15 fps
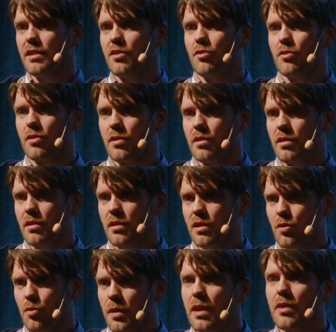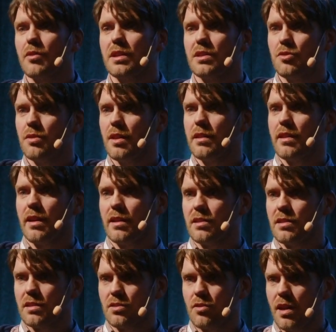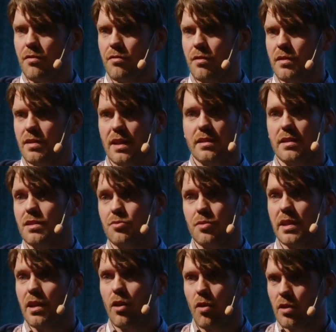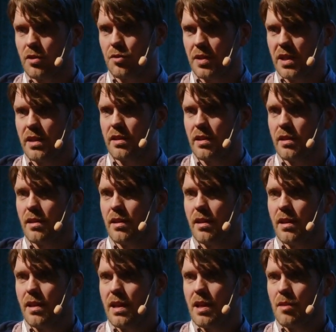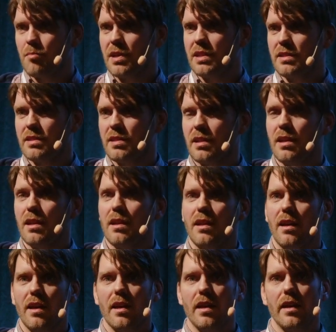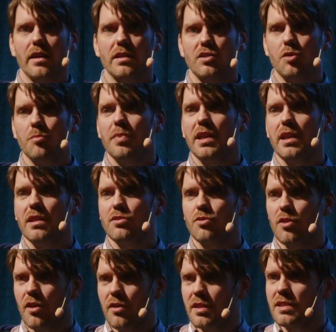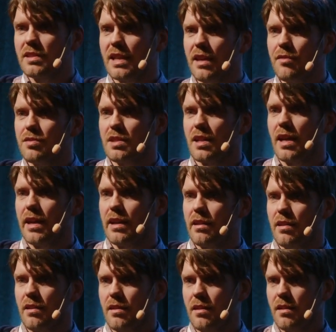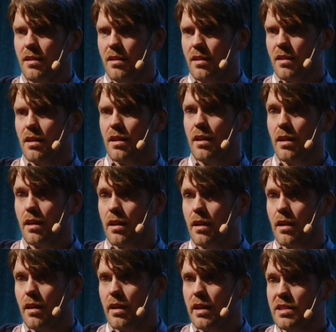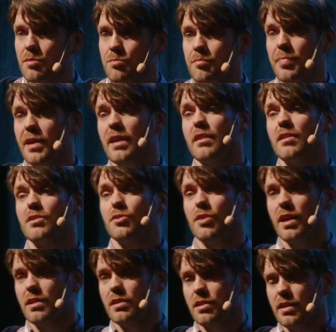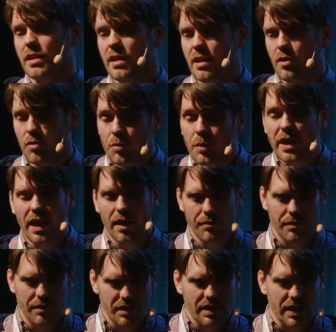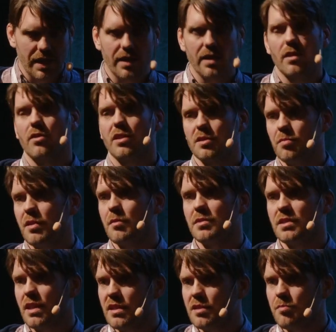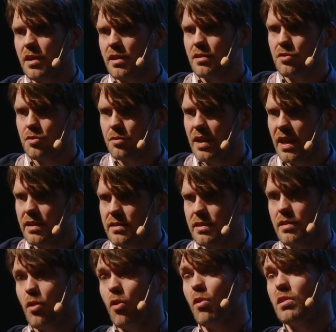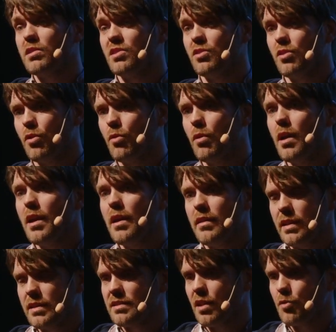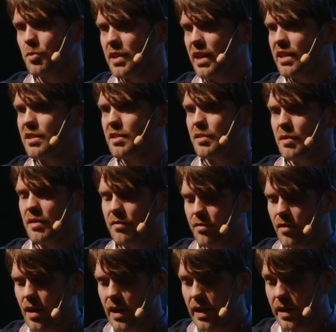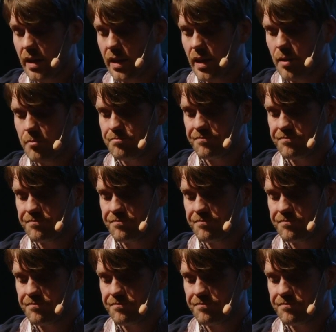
your query to the intelligence graph, that is really all you need. But to be sort of on the safe side, it's better to actually, or we have seen in our experiments that it's better to get also things that we get via